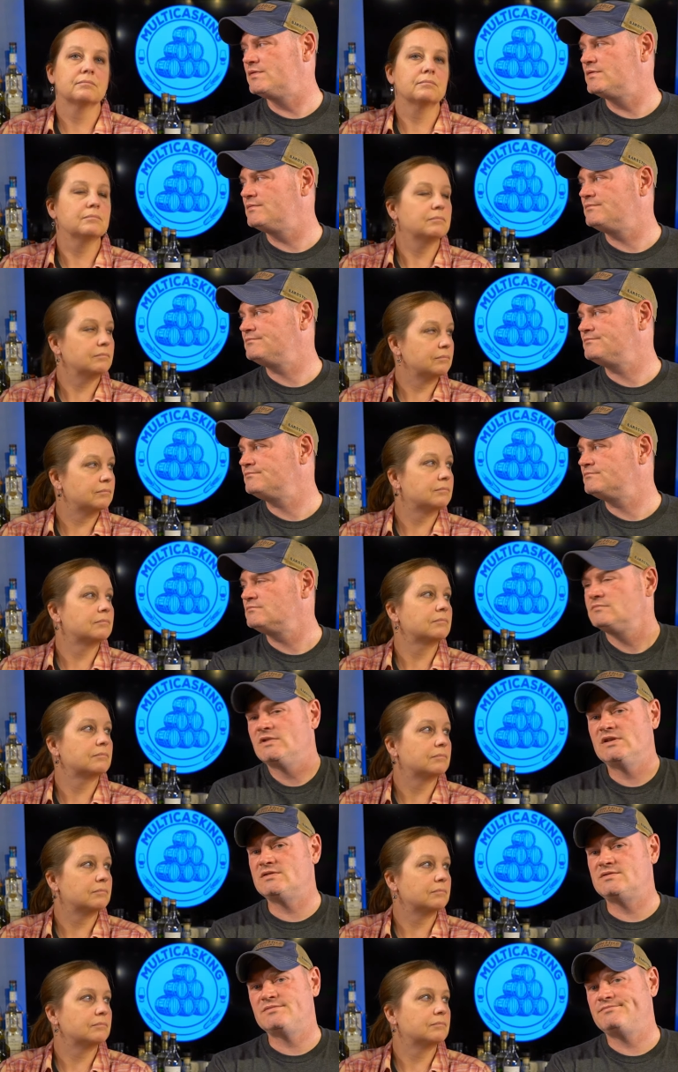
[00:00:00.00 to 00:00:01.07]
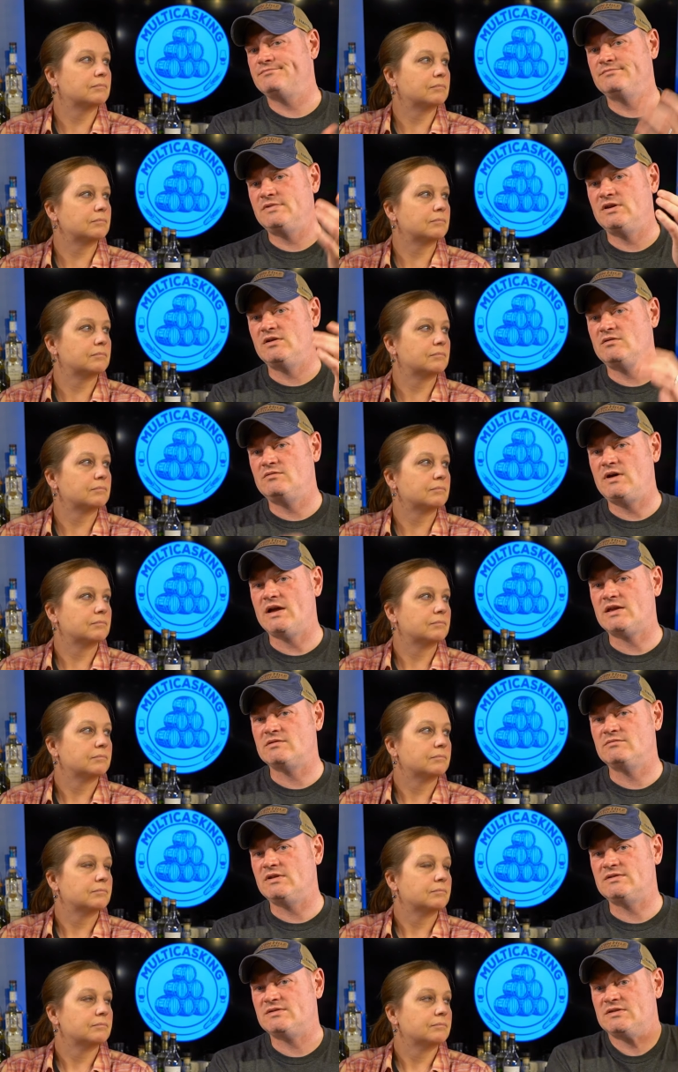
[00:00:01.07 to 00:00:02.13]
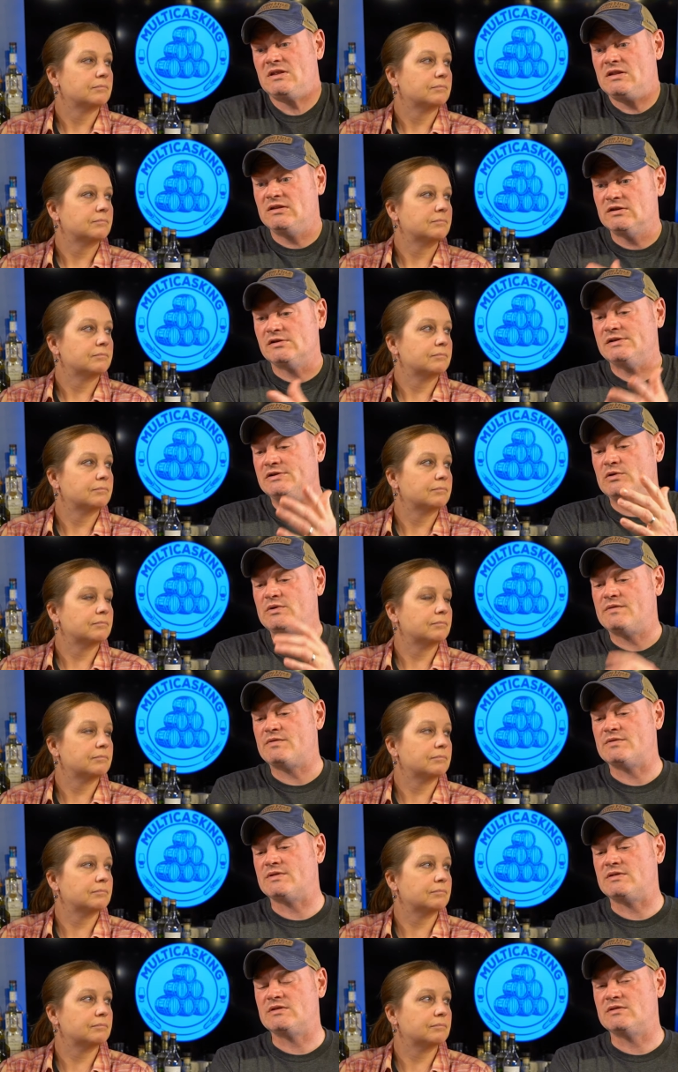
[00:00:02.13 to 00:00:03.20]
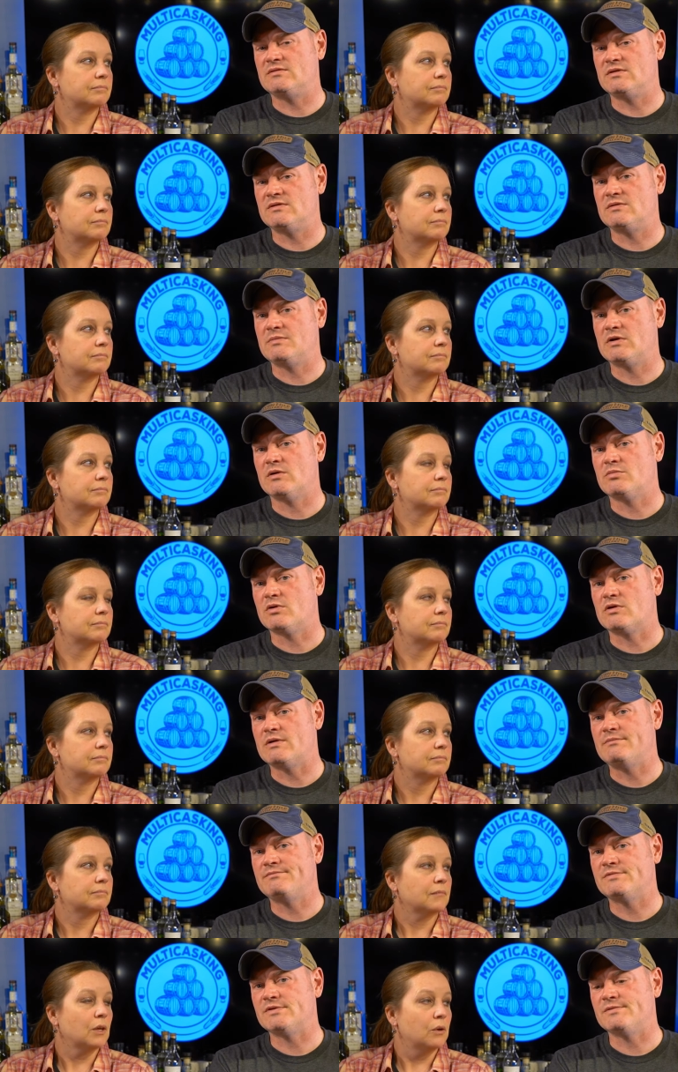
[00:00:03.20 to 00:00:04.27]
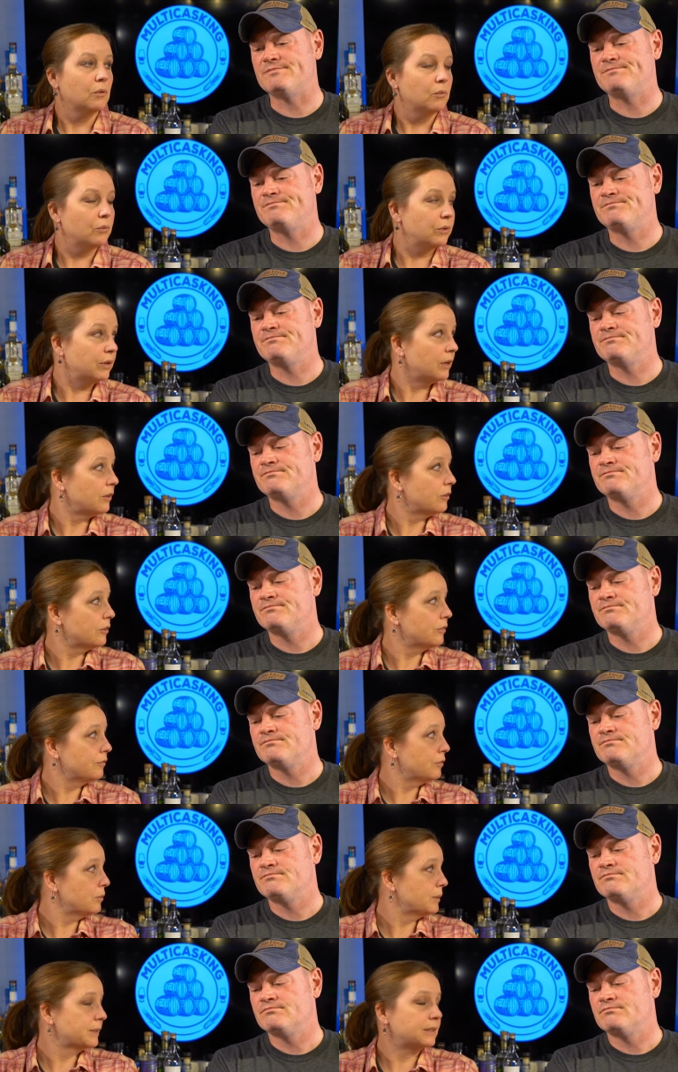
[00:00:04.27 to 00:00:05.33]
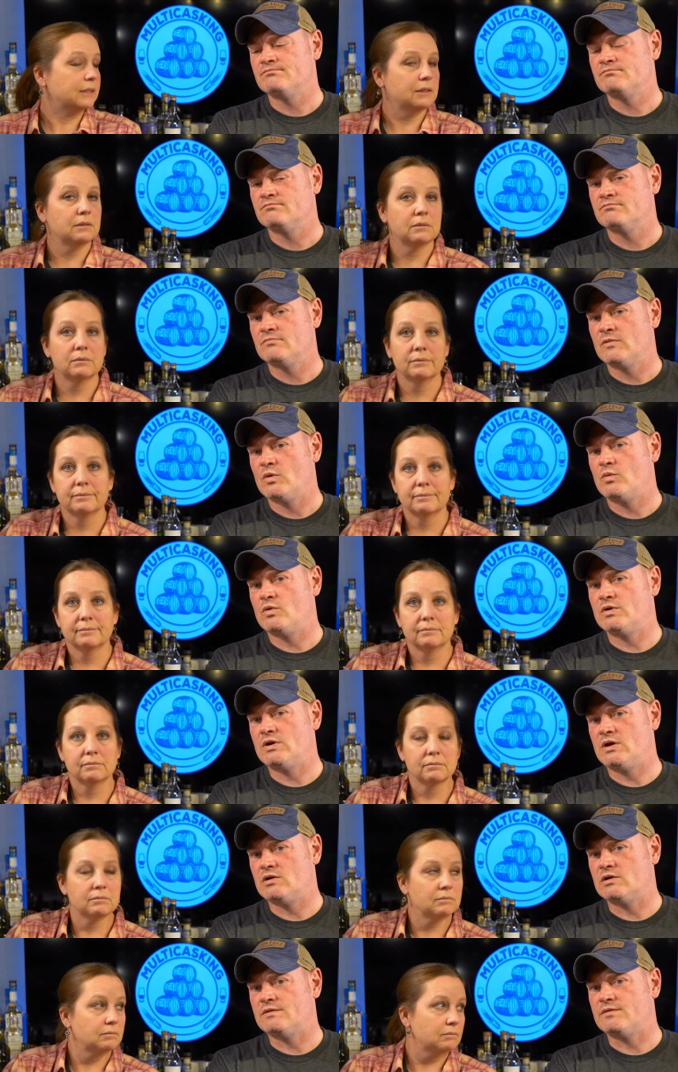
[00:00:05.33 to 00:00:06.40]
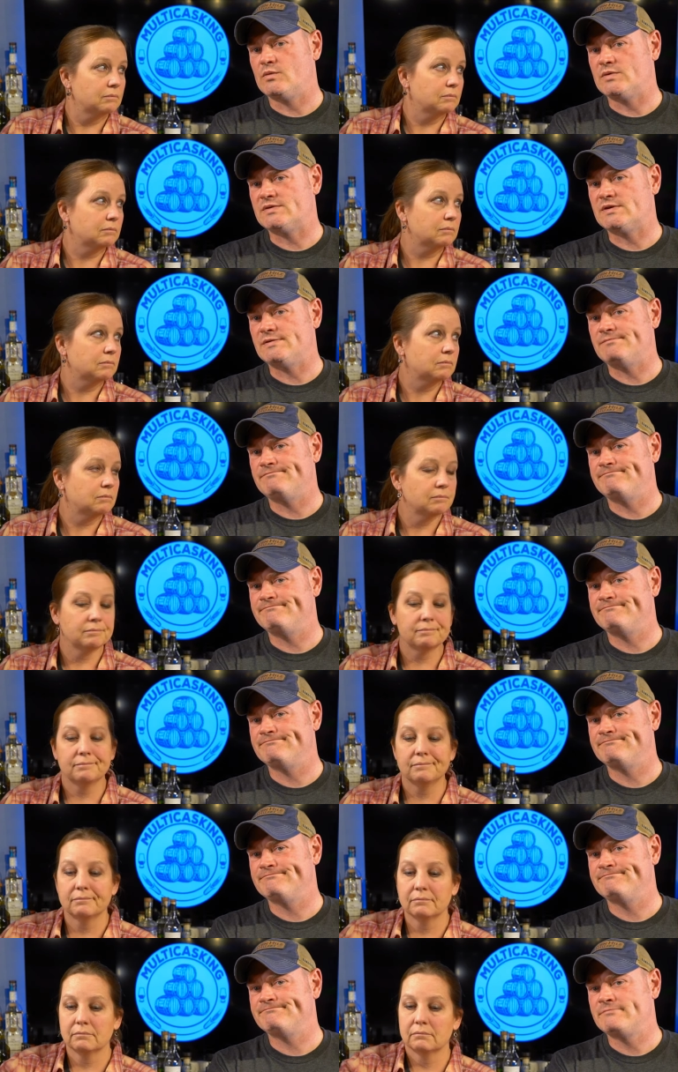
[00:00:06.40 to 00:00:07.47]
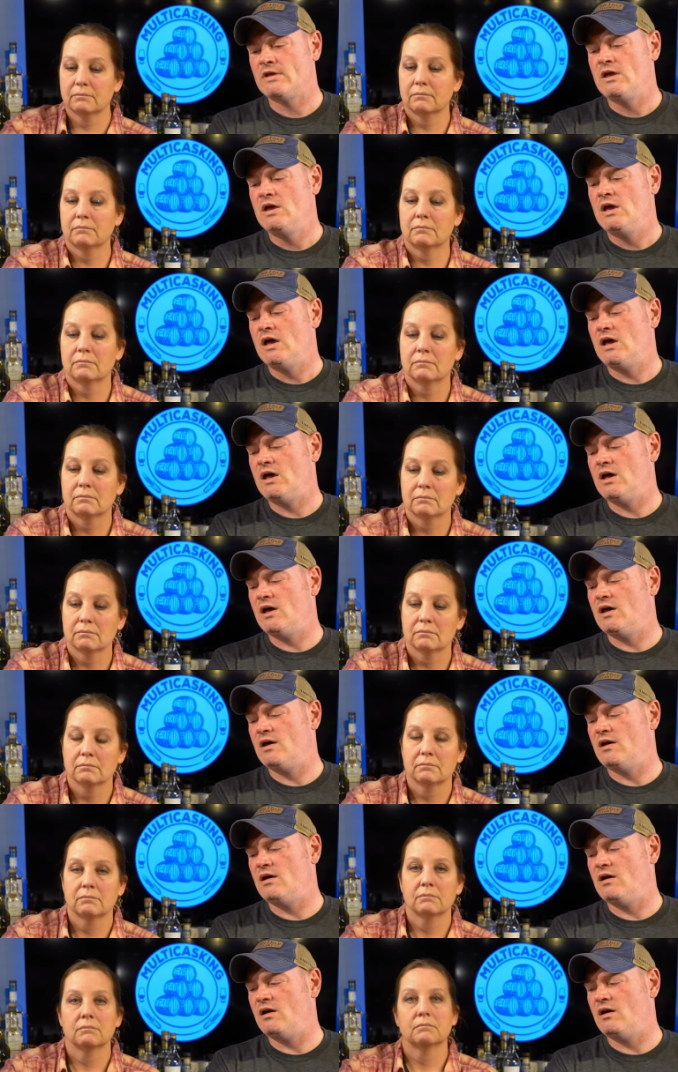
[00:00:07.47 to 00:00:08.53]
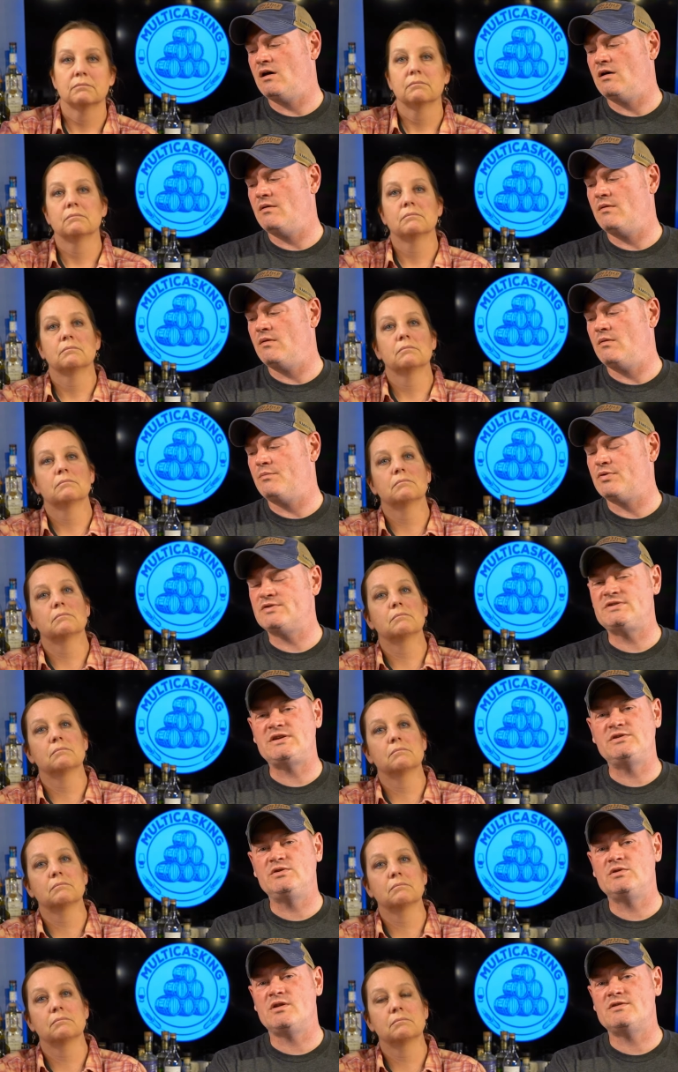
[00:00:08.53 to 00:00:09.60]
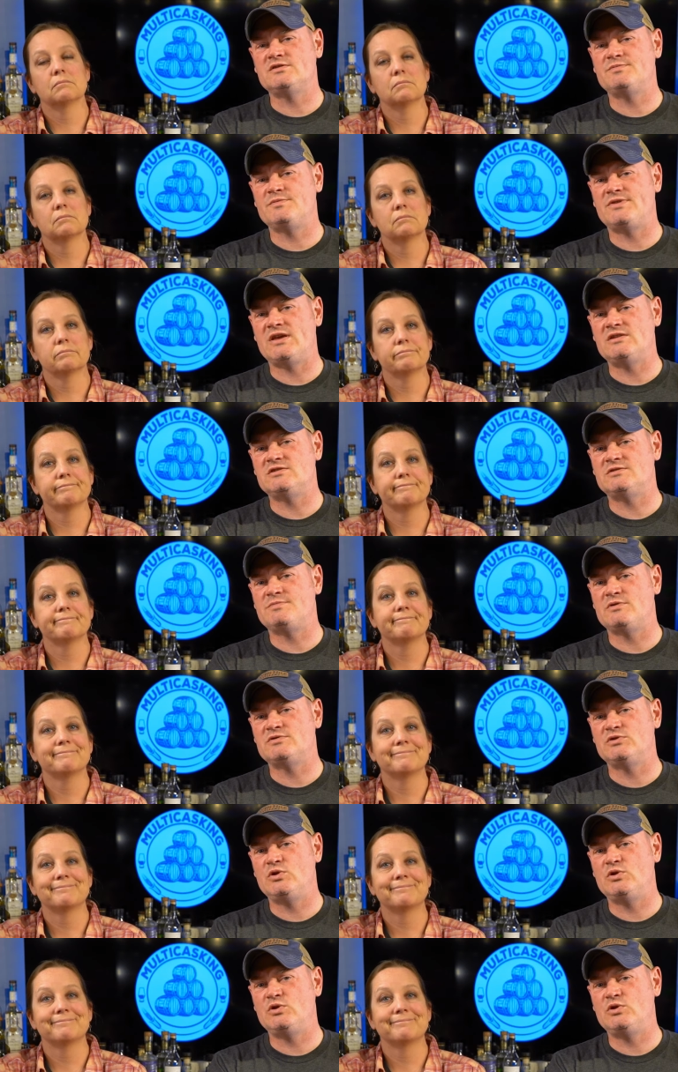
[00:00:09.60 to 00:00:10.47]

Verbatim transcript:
Speaker 1: Mm.
Speaker 2: This, you know, I can. It's literally no different than the, than the barrel program. So.
Speaker 1: We're not hurting for whiskey.
Speaker 2: We're not hurting for whiskey.
Speaker 1: Mm.
Speaker 2: Uh, appreciate you doing all those things you're supposed to